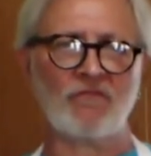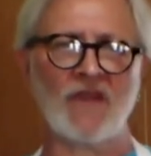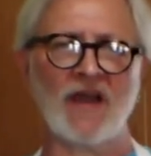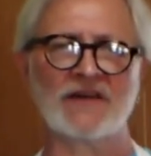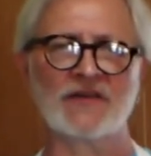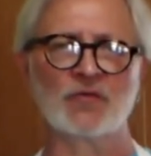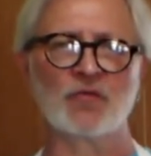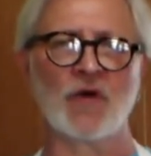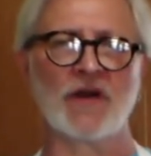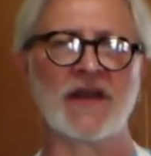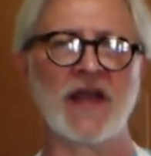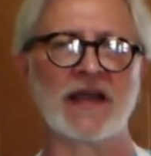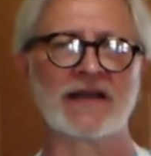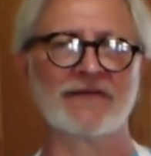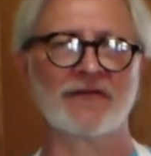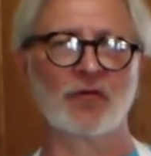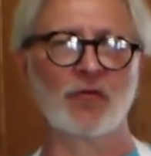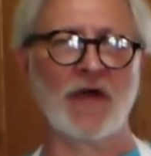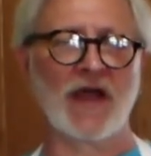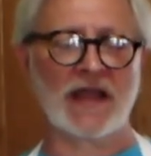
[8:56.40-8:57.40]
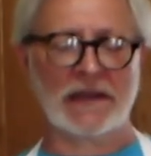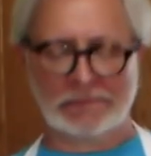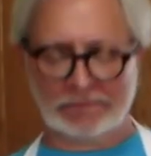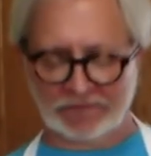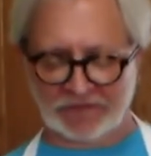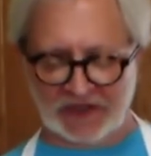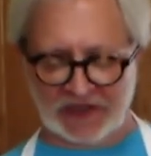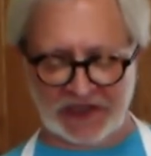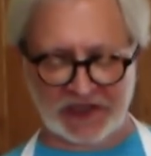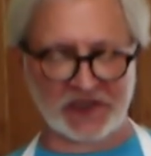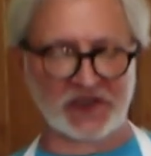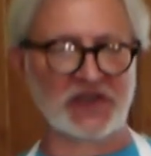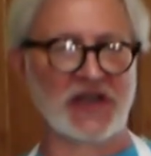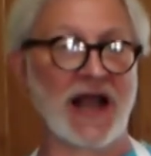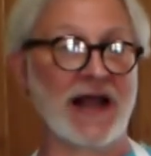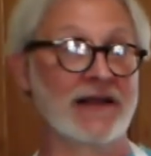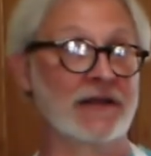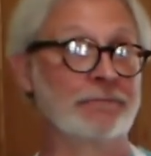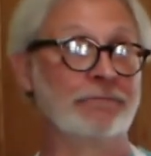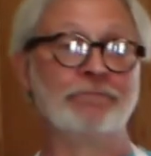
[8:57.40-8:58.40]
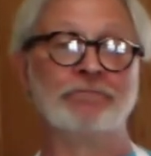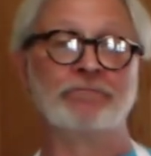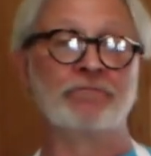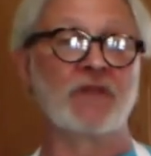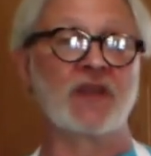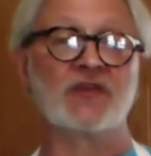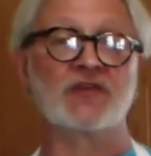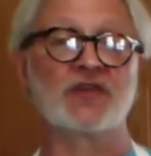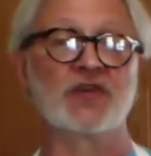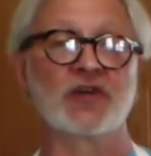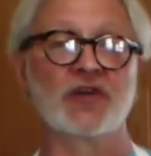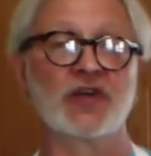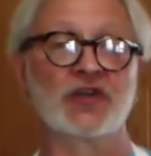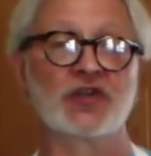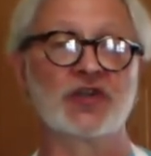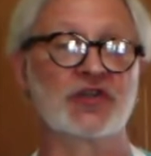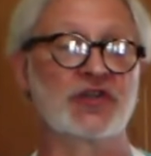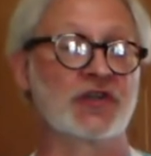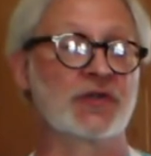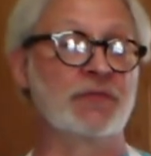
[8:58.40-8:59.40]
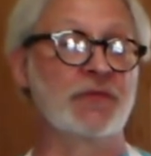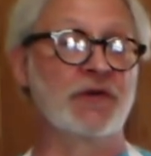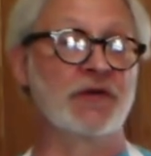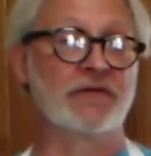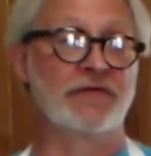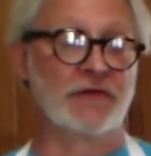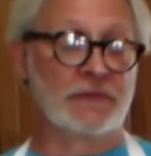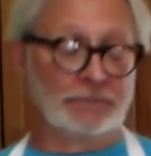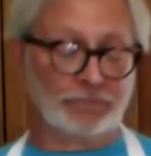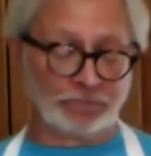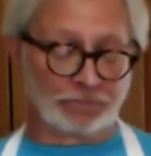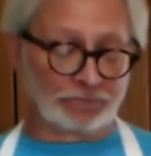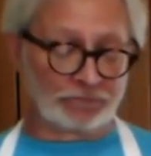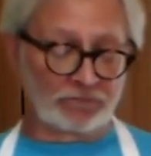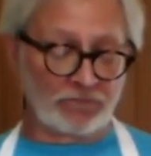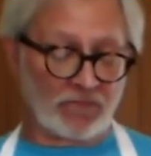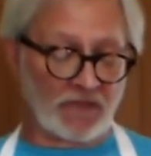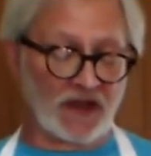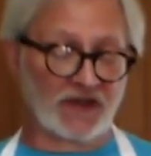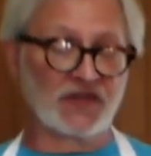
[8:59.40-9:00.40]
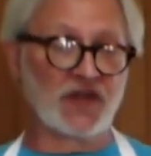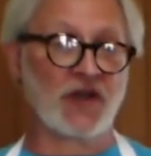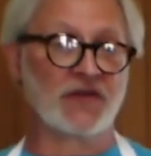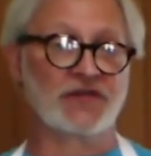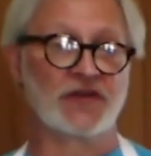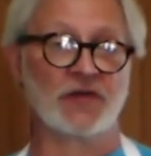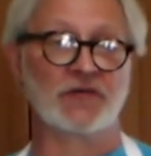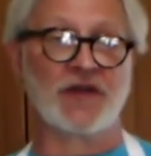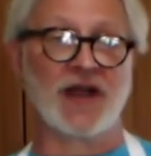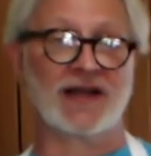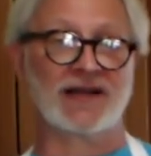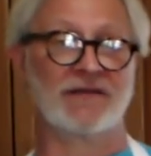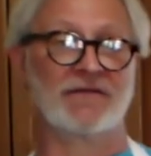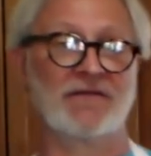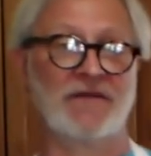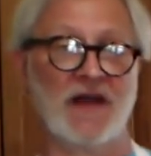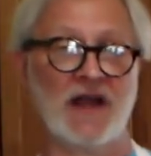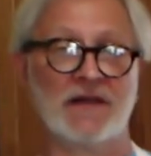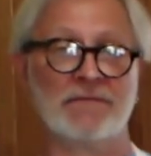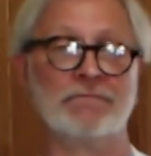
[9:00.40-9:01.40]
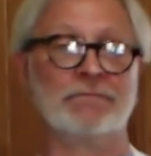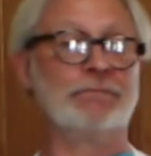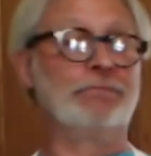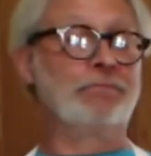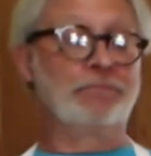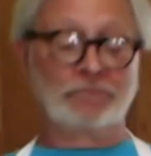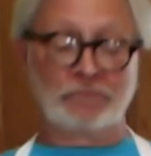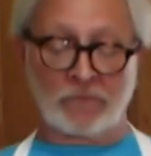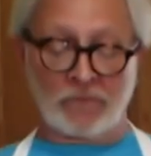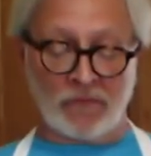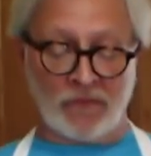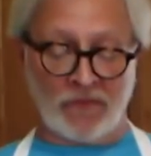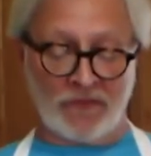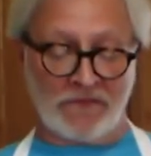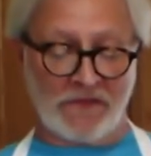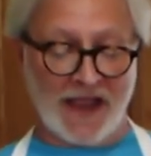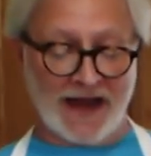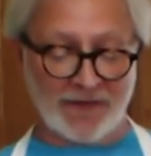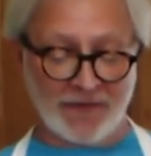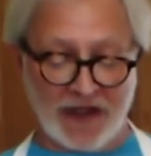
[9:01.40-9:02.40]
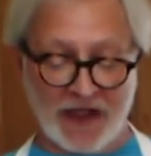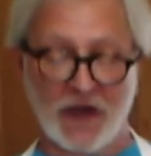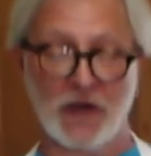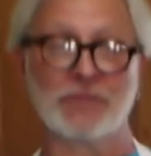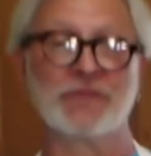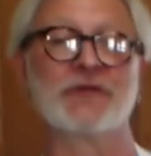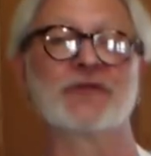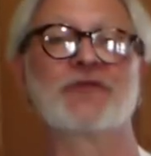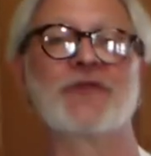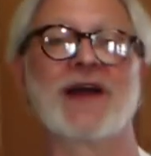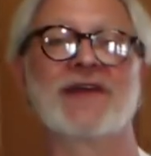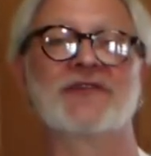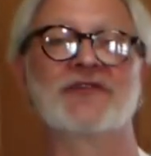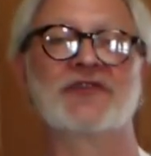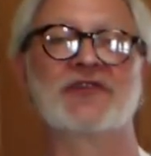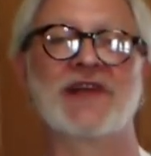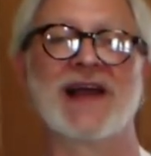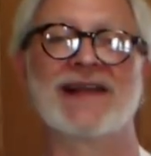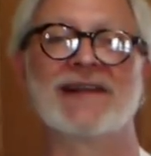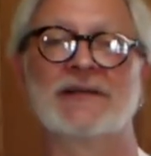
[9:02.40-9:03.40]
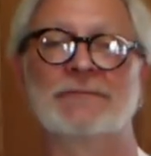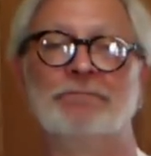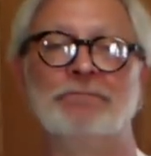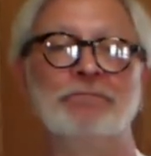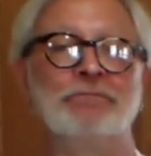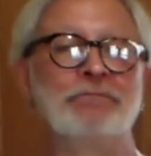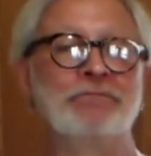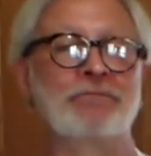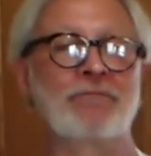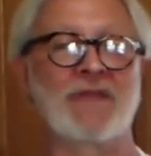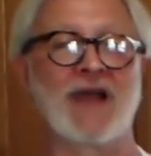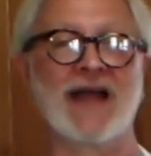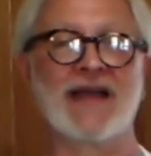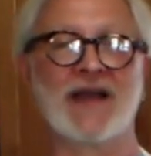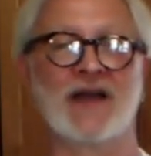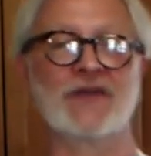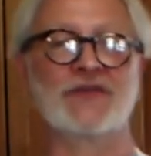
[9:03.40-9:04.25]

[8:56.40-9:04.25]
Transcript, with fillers: that is one heck of a way to eat a salad. It's delicious, it's beautiful. It's also kind of fun. Anyway, I hope you'll try this salad. I